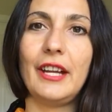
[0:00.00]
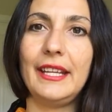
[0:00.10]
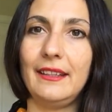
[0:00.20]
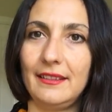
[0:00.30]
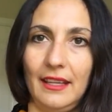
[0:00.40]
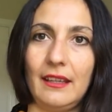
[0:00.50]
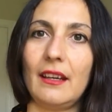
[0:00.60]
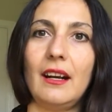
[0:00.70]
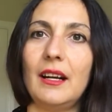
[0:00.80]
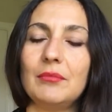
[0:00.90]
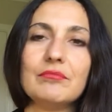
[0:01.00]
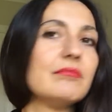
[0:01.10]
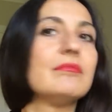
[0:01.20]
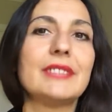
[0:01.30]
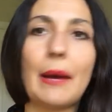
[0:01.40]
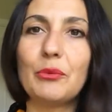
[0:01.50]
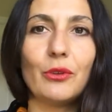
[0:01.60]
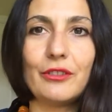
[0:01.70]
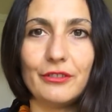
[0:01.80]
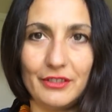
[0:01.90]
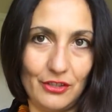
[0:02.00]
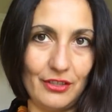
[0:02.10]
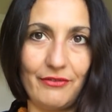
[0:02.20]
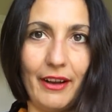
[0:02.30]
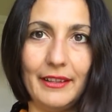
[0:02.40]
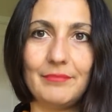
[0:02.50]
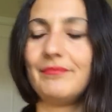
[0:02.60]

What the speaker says: anything. Tap water is just fine.